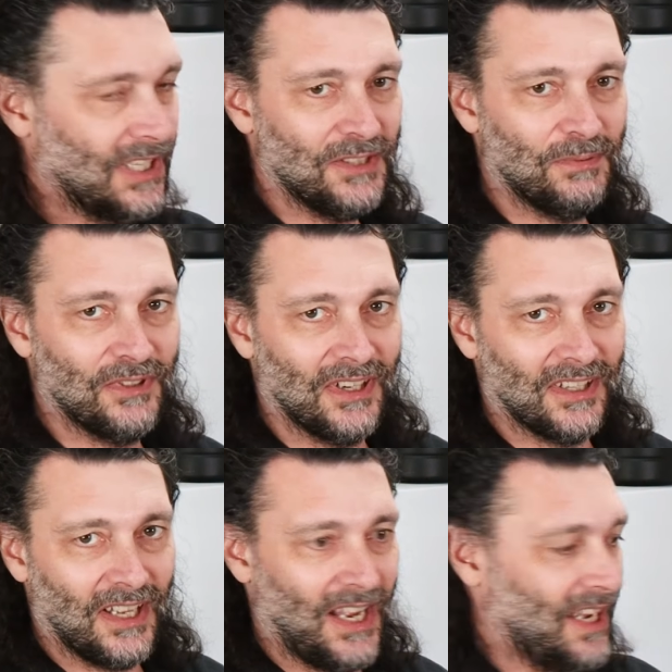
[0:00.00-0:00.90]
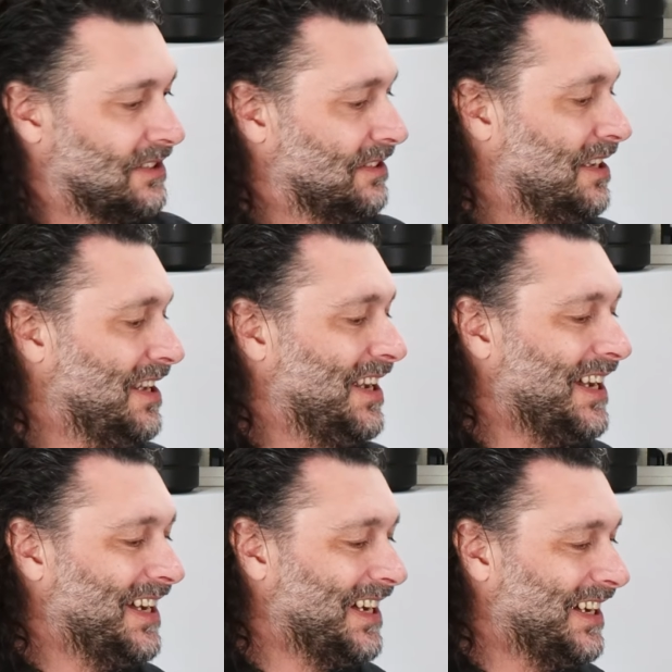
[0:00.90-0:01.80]
I just put it on the gas.
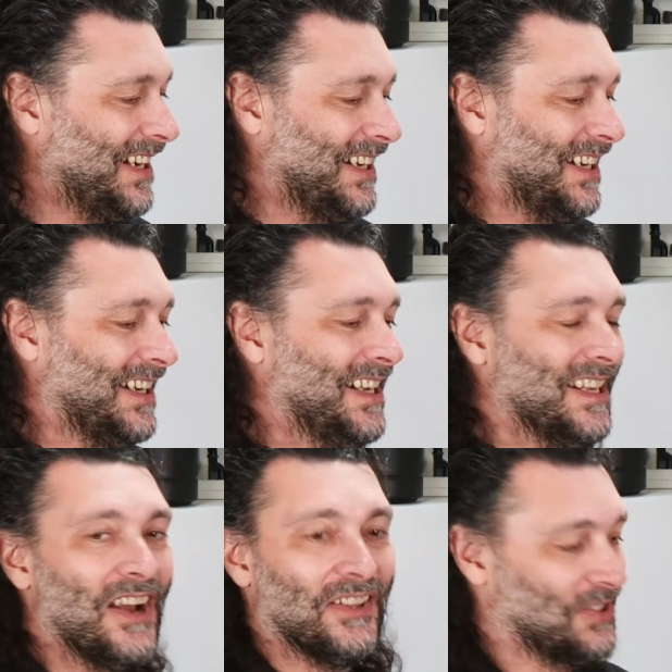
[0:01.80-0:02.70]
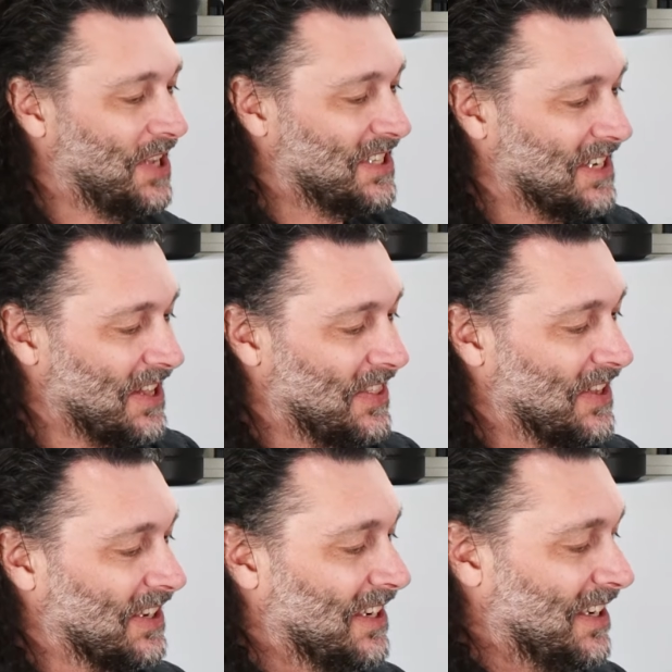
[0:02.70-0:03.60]
So that's another
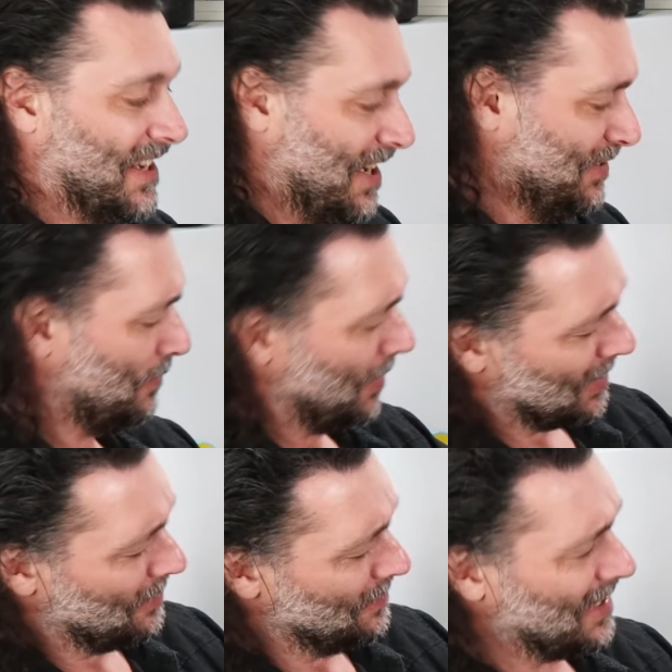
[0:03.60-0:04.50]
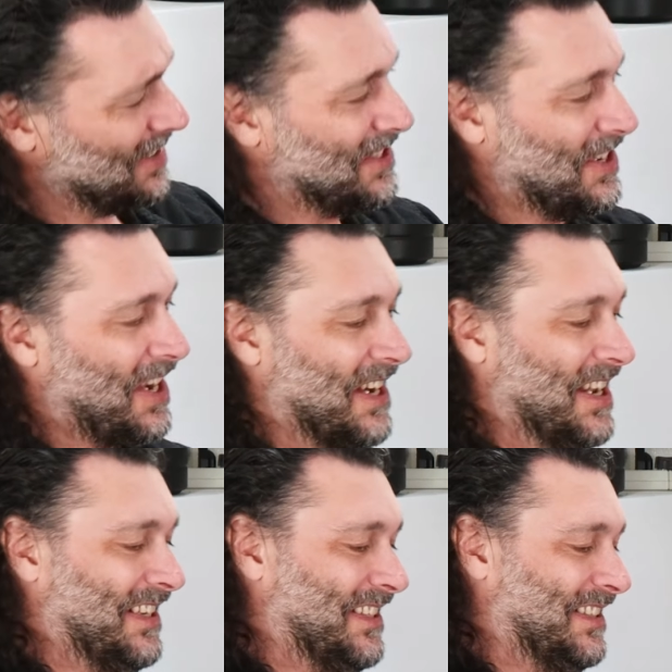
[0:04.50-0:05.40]
thing. I was like, why is it going down the side?